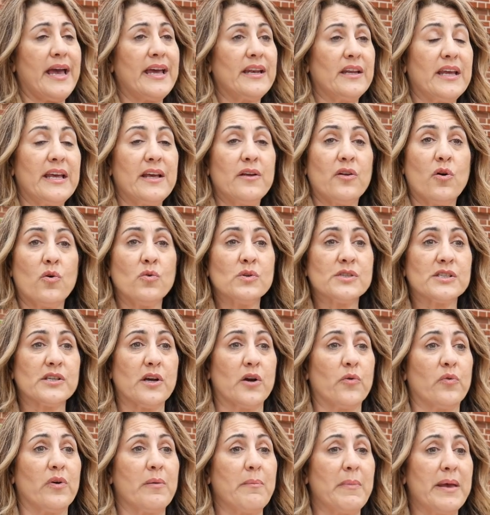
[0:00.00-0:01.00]
and it
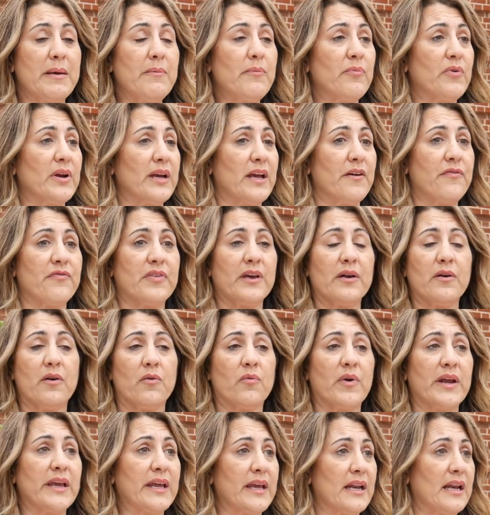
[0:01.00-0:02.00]
also remembering, if they're a
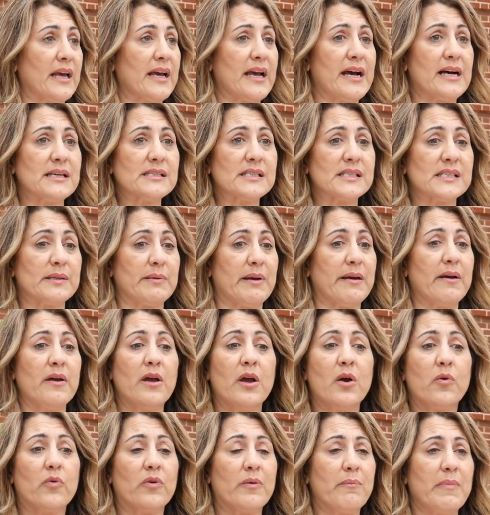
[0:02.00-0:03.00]
regular customer,
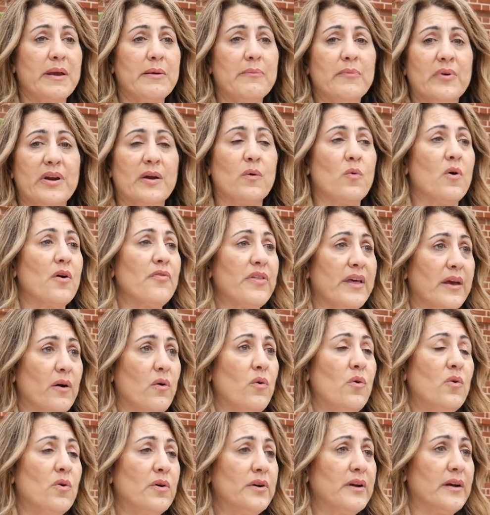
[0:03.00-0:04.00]
remembering what their
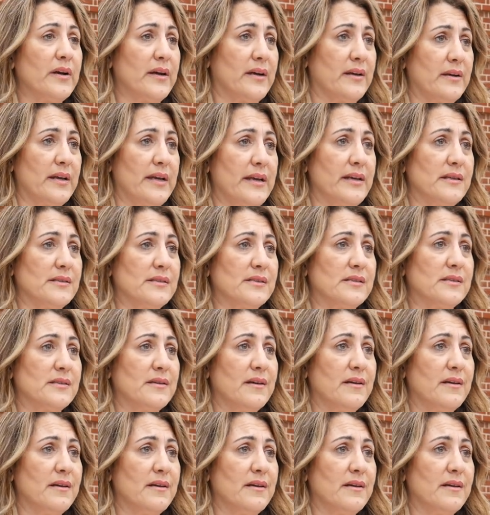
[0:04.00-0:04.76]
order is.